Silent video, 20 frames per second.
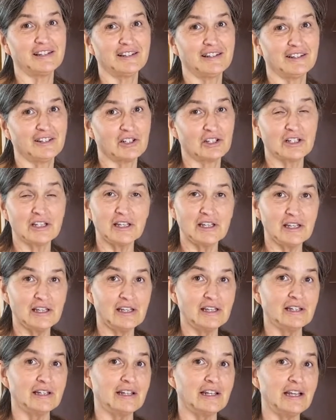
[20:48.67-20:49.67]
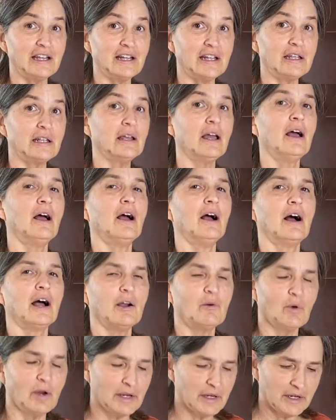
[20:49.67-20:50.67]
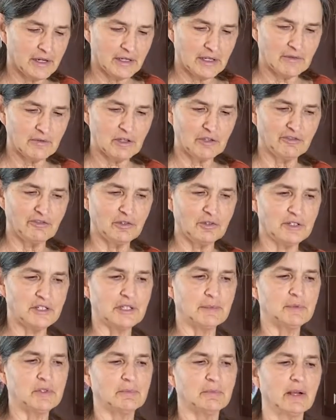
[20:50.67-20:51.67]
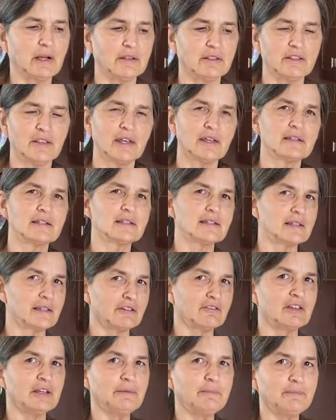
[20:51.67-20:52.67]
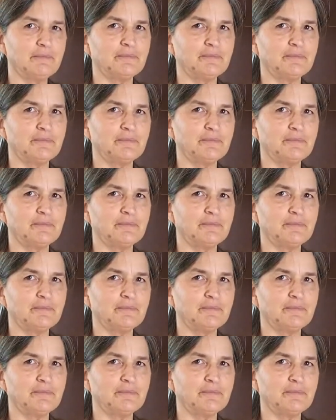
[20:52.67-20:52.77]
cooking and eating. I wanted to give you a few tips about Thanksgiving.